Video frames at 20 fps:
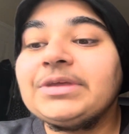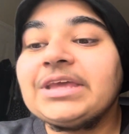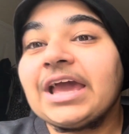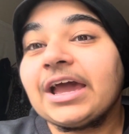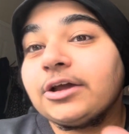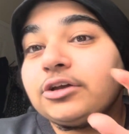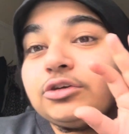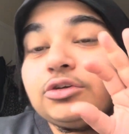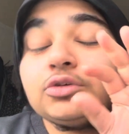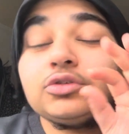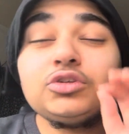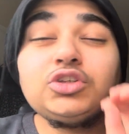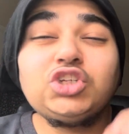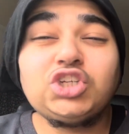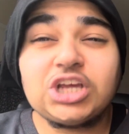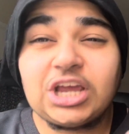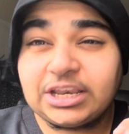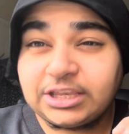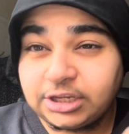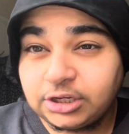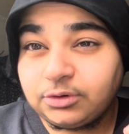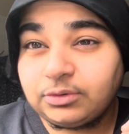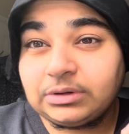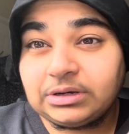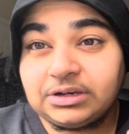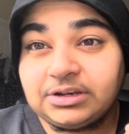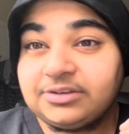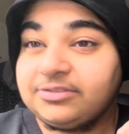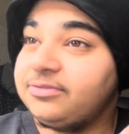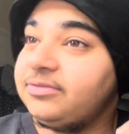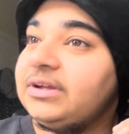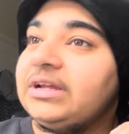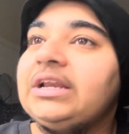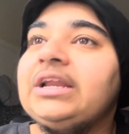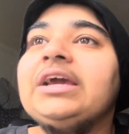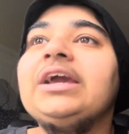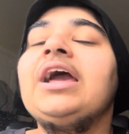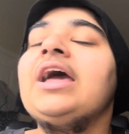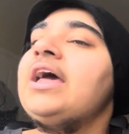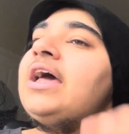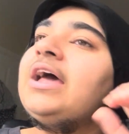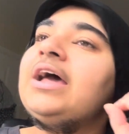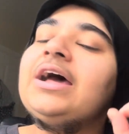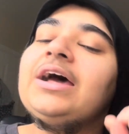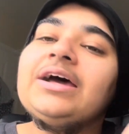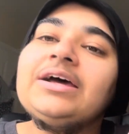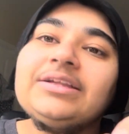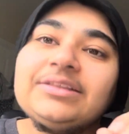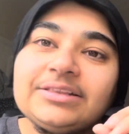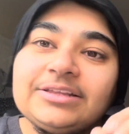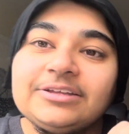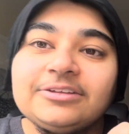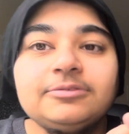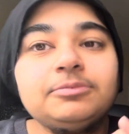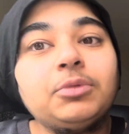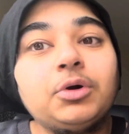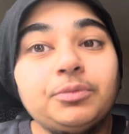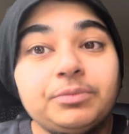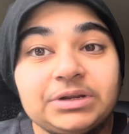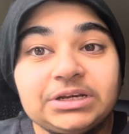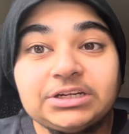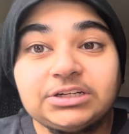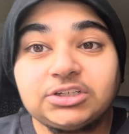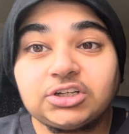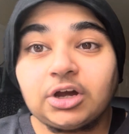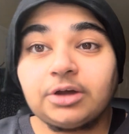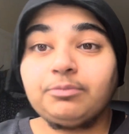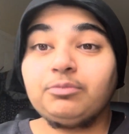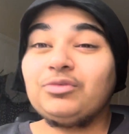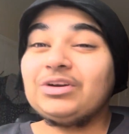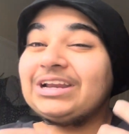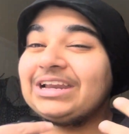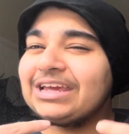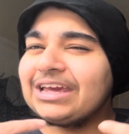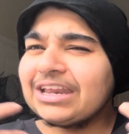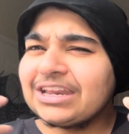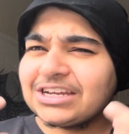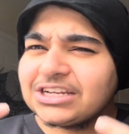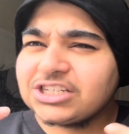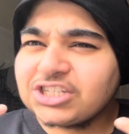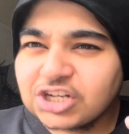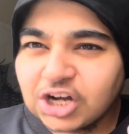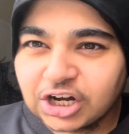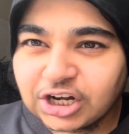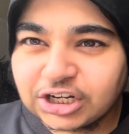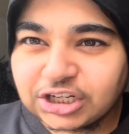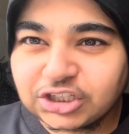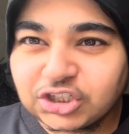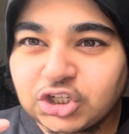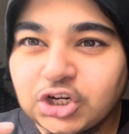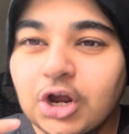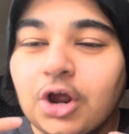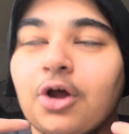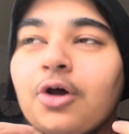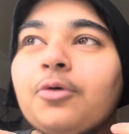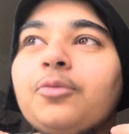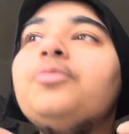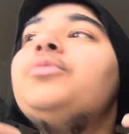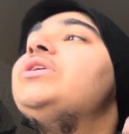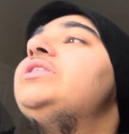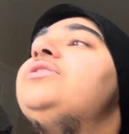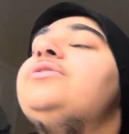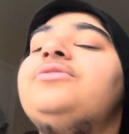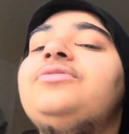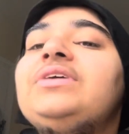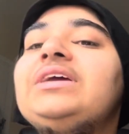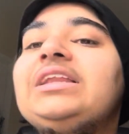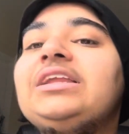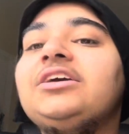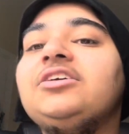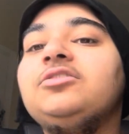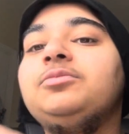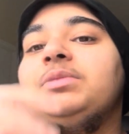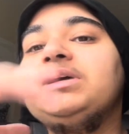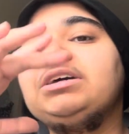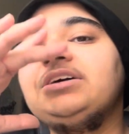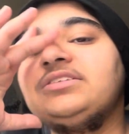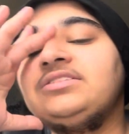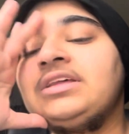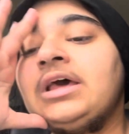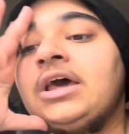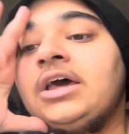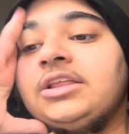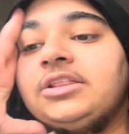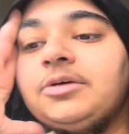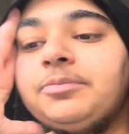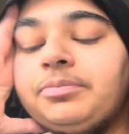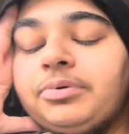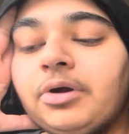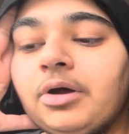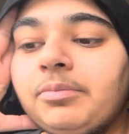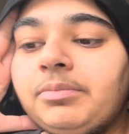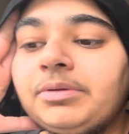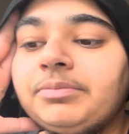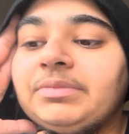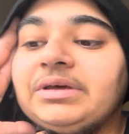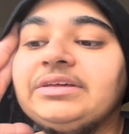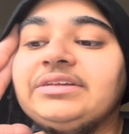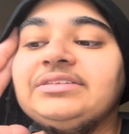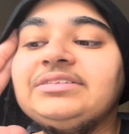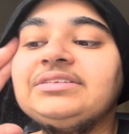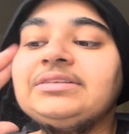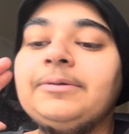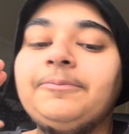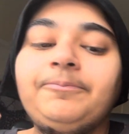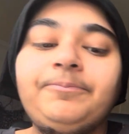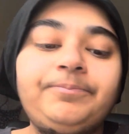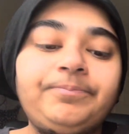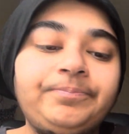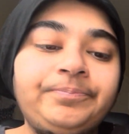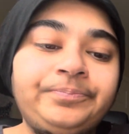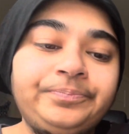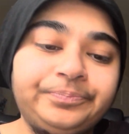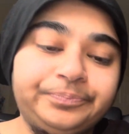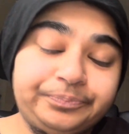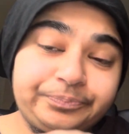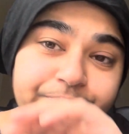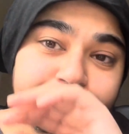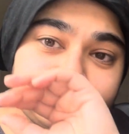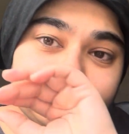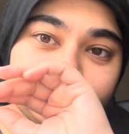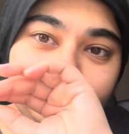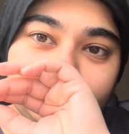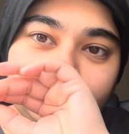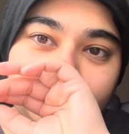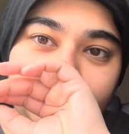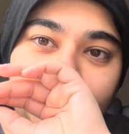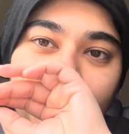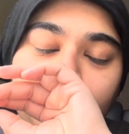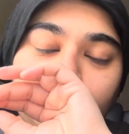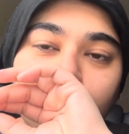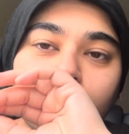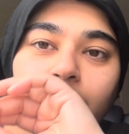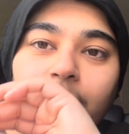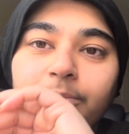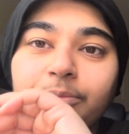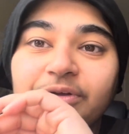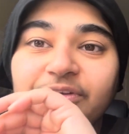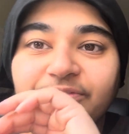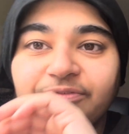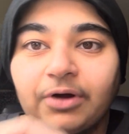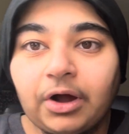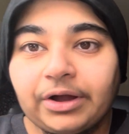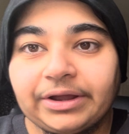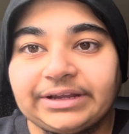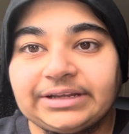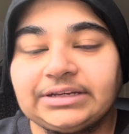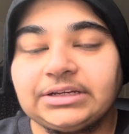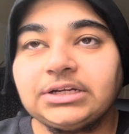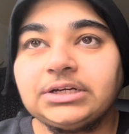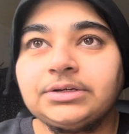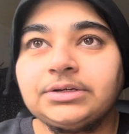how you're genuinely feeling at this moment in time. Really get in touch with your feelings, because the problem is what we find